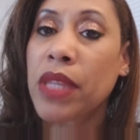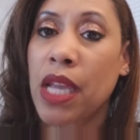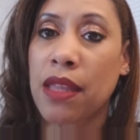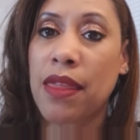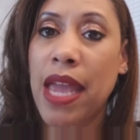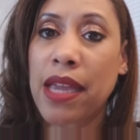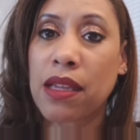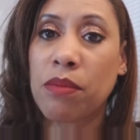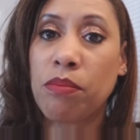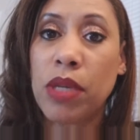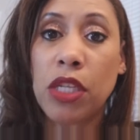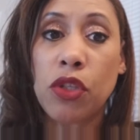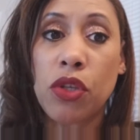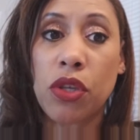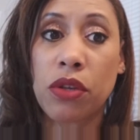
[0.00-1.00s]
that can
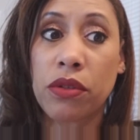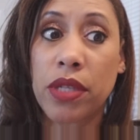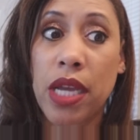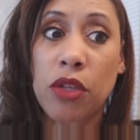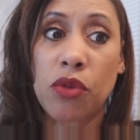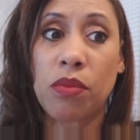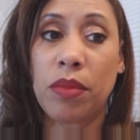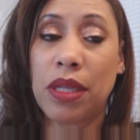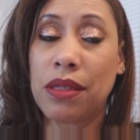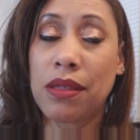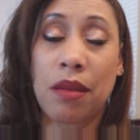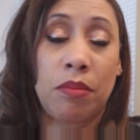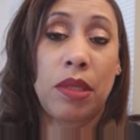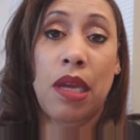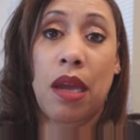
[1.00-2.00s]
be to your detriment
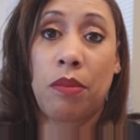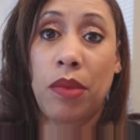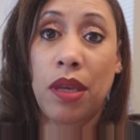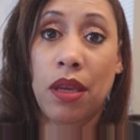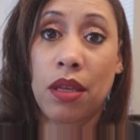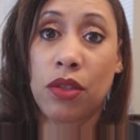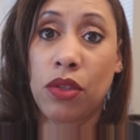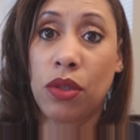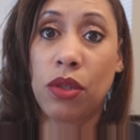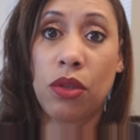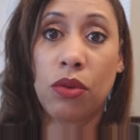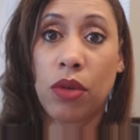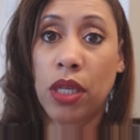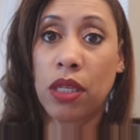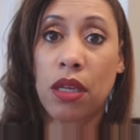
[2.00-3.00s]
sometimes, because
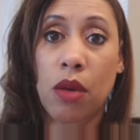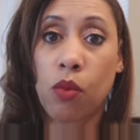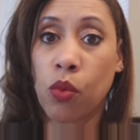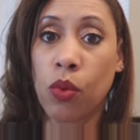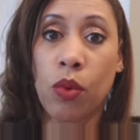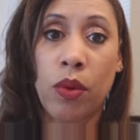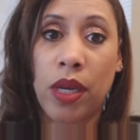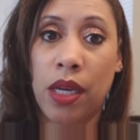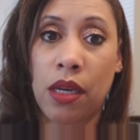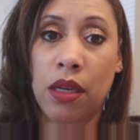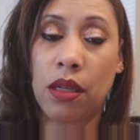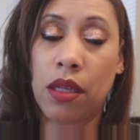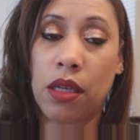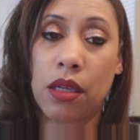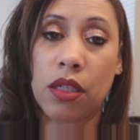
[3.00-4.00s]
you'll end up ruining a
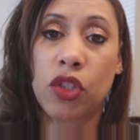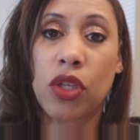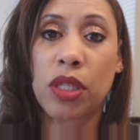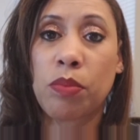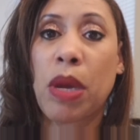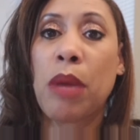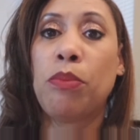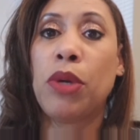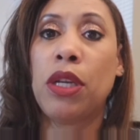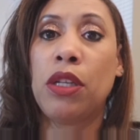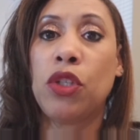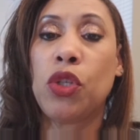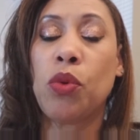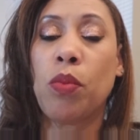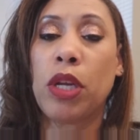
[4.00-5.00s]
look just by
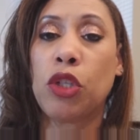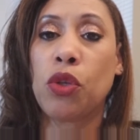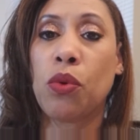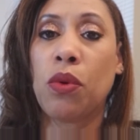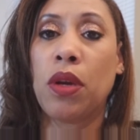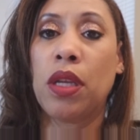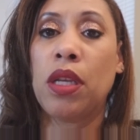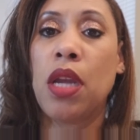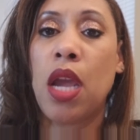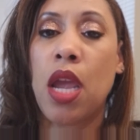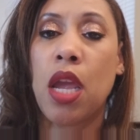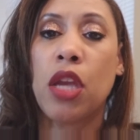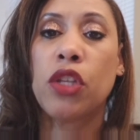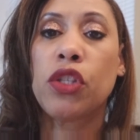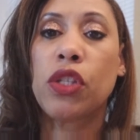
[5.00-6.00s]
putting too much on.
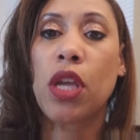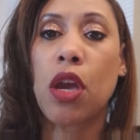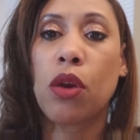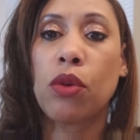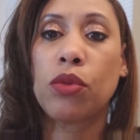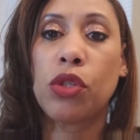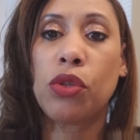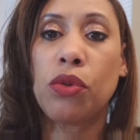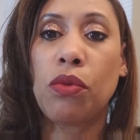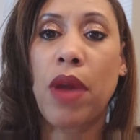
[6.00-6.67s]
So to